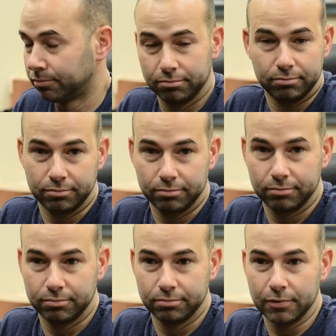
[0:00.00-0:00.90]
do you know how to
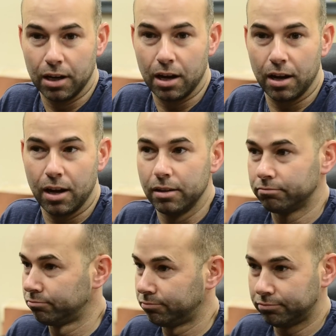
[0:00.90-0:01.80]
drive?
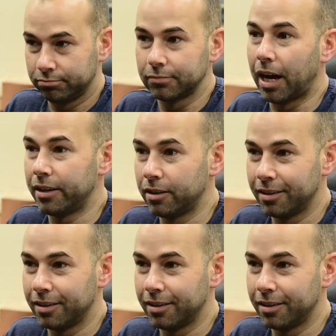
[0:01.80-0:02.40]
that why you gave I, the